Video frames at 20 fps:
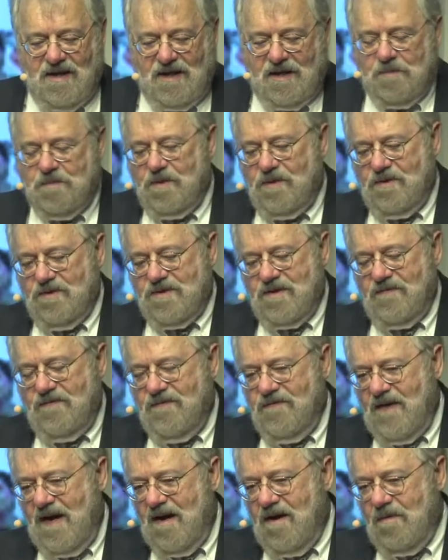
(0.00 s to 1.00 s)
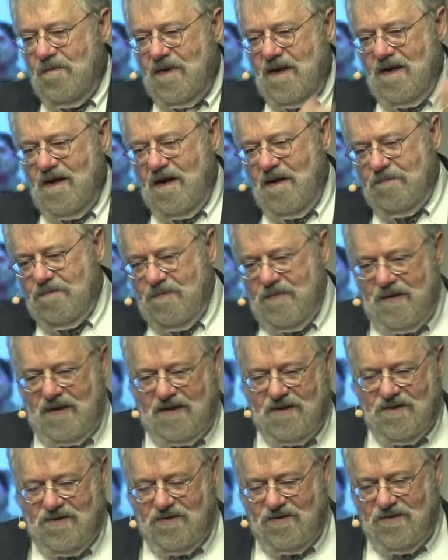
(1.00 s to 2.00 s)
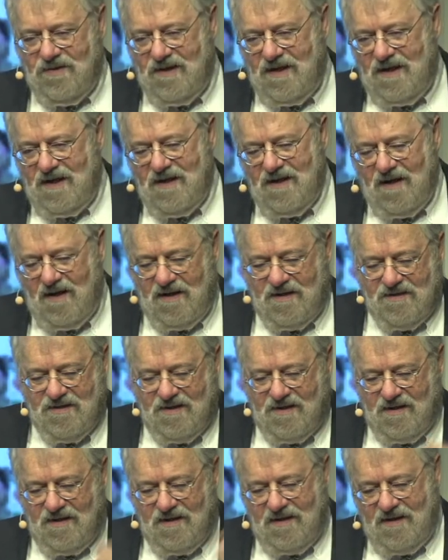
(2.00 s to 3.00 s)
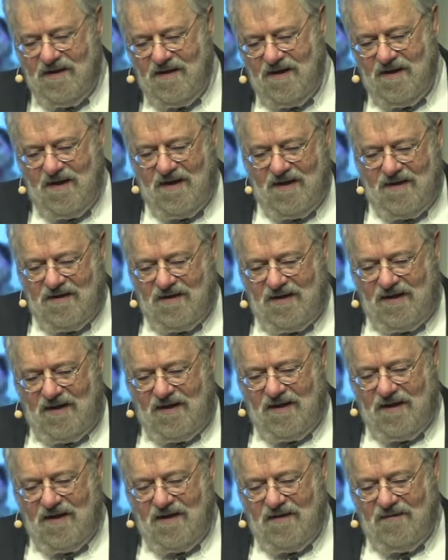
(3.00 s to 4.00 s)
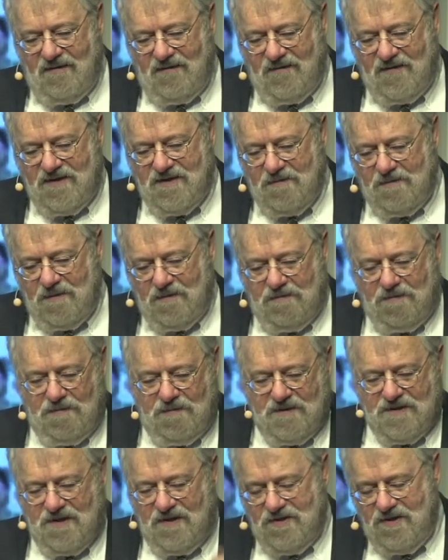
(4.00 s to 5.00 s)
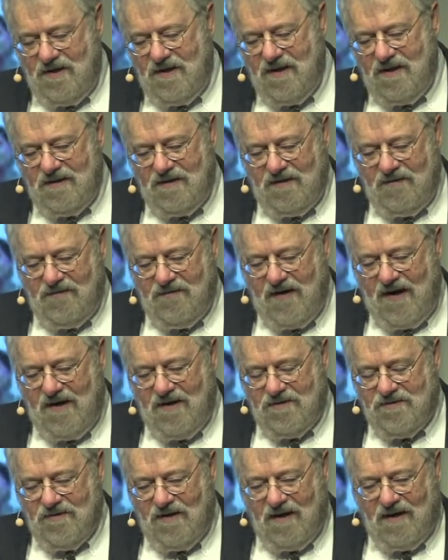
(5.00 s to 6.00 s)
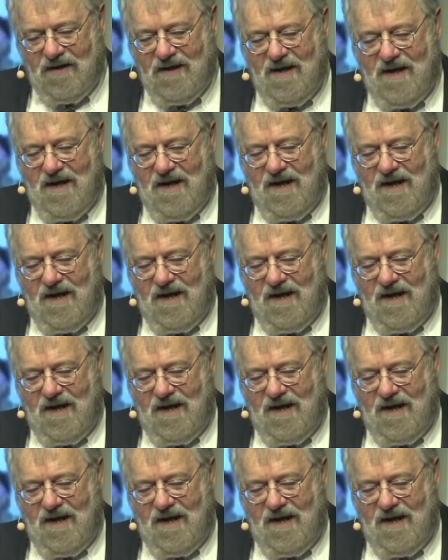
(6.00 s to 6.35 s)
He pulls a fireman up into the onto the the uh, visible position on the fire truck.